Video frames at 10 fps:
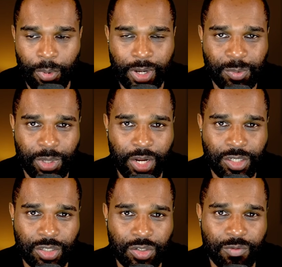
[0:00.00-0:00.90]

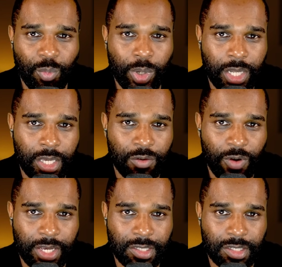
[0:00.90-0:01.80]
aspirations of winning
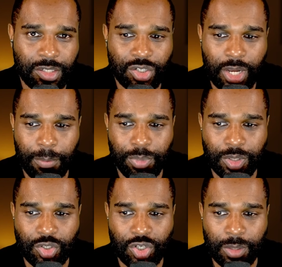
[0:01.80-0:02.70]
races and
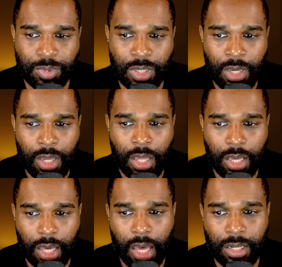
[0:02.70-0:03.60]
championships,
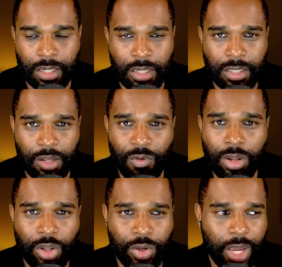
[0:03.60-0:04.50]
again, there are
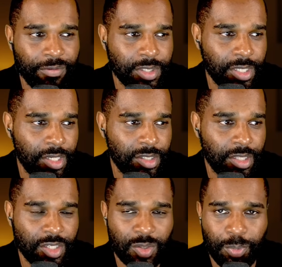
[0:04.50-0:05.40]
no guarantees in
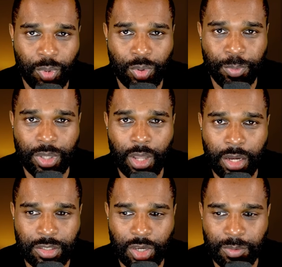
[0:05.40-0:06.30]
this sport, but
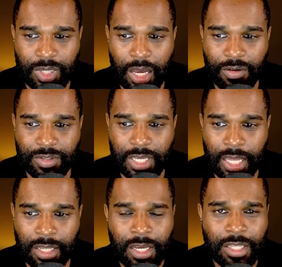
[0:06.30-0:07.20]
9 times out of
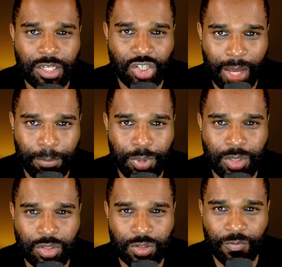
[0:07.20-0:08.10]
10, the
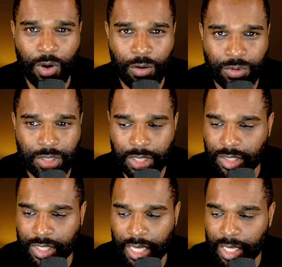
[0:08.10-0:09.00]
champions, as far as these
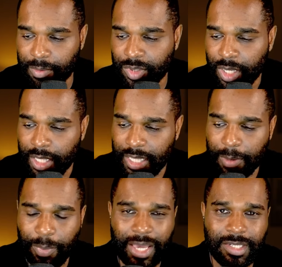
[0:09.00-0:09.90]
teams, they
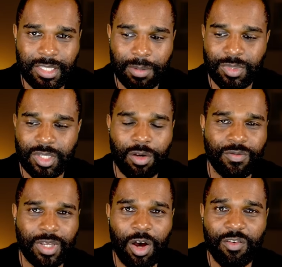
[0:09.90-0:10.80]
base
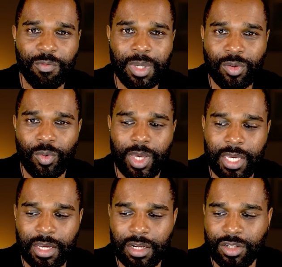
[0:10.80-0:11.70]
themselves out of Middle
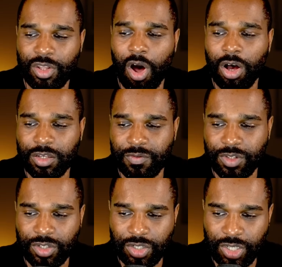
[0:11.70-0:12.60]
England,
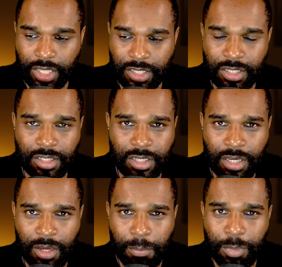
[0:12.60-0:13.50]
Oxfordshire settings,
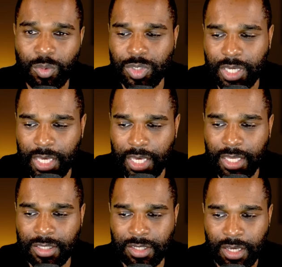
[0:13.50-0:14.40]
Milton
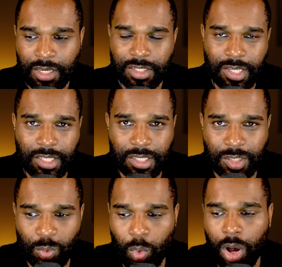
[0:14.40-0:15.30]
Keynes
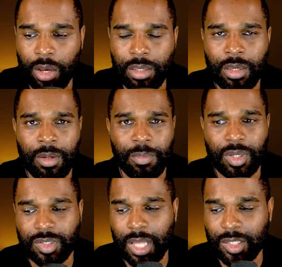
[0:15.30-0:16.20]
settings. Why?
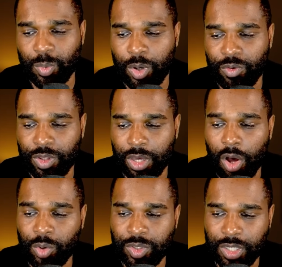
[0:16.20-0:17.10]
Because that's where the
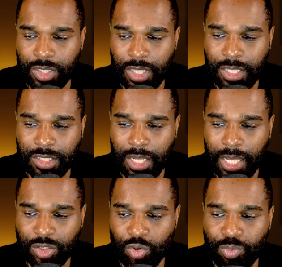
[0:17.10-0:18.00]
go-to
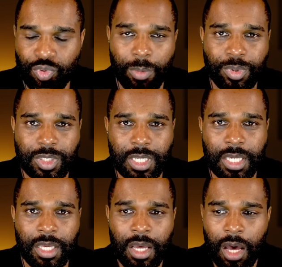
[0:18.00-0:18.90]
intellectual
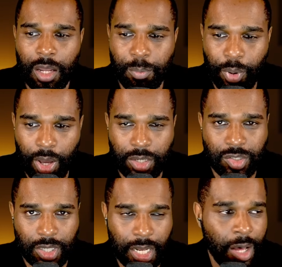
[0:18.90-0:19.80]
property and
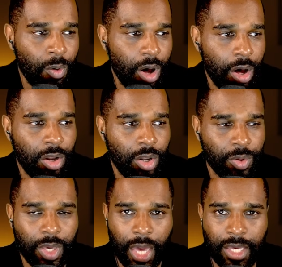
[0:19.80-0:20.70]
personnel are
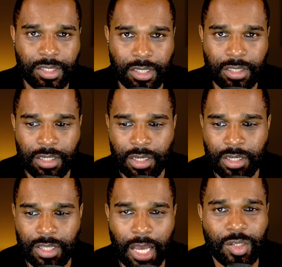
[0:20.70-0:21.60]
located.
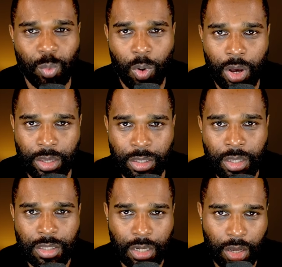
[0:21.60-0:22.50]
That's why
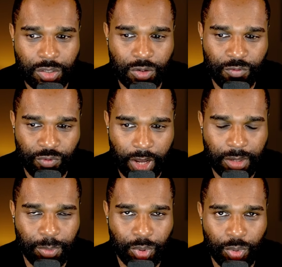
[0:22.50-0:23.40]
the likes of Red
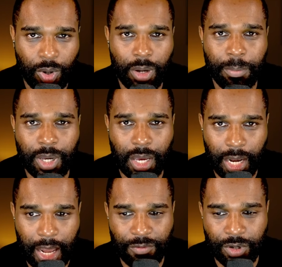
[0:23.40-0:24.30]
Bull and
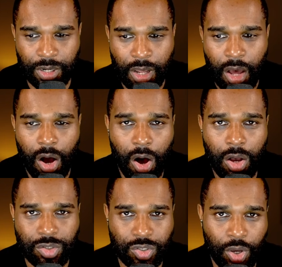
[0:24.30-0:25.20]
McLaren are
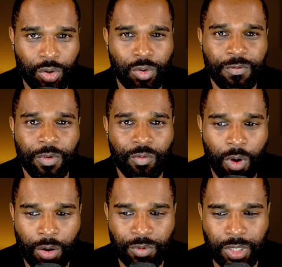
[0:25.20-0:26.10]
so good.
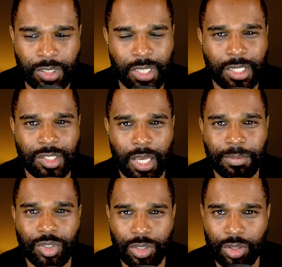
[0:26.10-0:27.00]
Ferrari is the
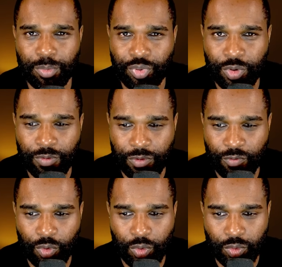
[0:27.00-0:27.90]
exception that proved the
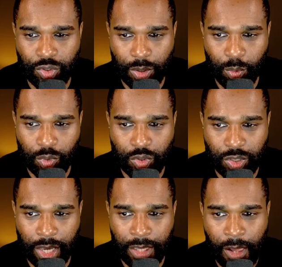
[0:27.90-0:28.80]
rule, some will
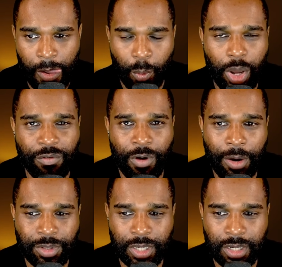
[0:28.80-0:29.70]
say. Where
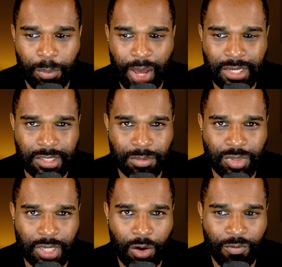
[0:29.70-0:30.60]
are they going to base
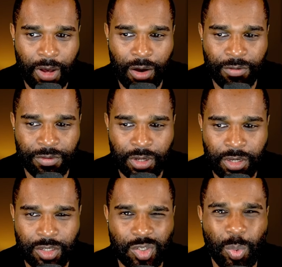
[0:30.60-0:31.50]
themselves out of?
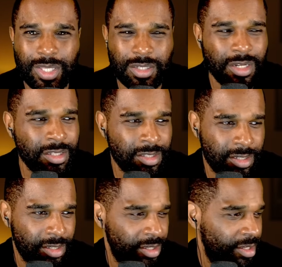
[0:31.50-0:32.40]
Switzerland?
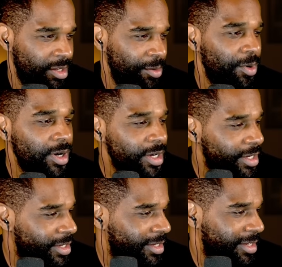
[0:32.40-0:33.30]
What?
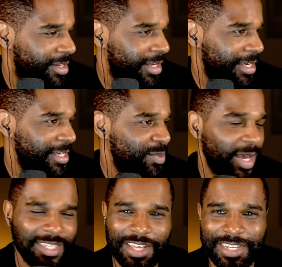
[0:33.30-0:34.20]

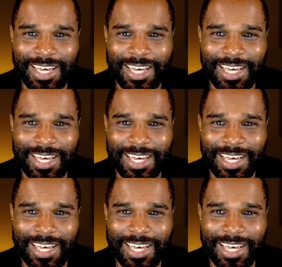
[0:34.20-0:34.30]
Space though.